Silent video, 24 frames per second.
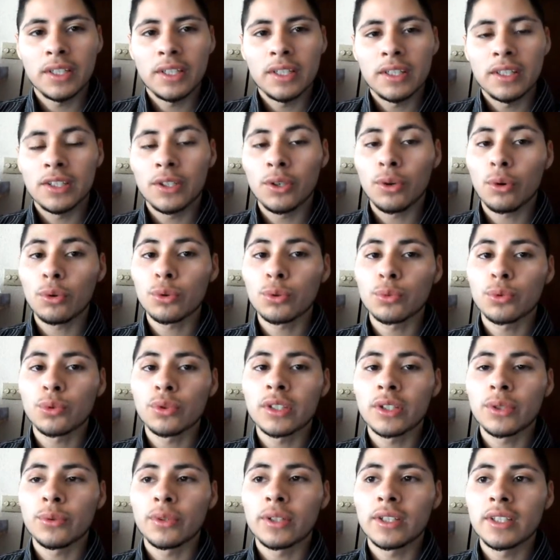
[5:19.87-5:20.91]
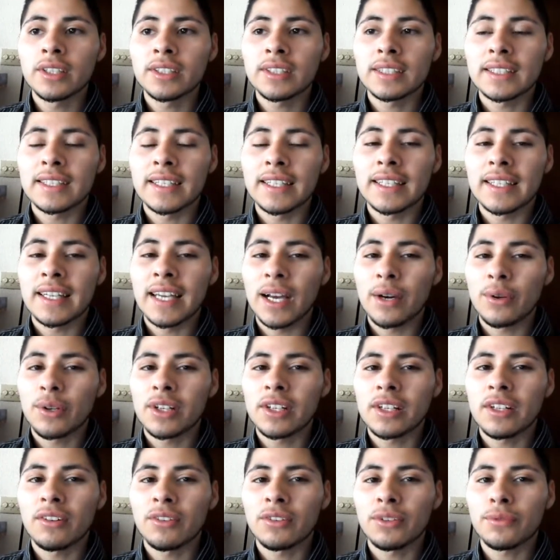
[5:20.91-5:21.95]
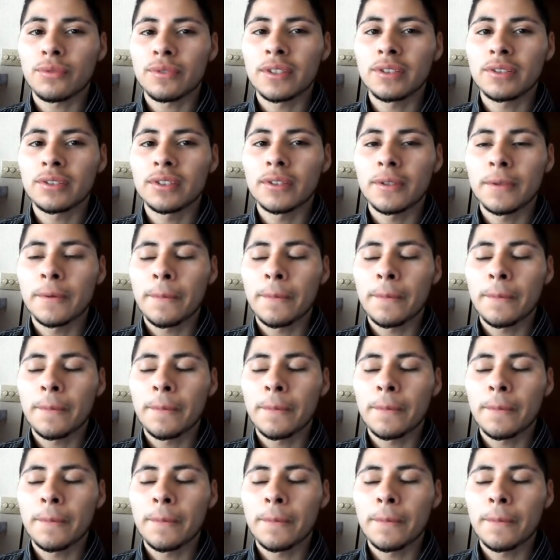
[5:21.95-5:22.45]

The old ruling was they counted it on the field,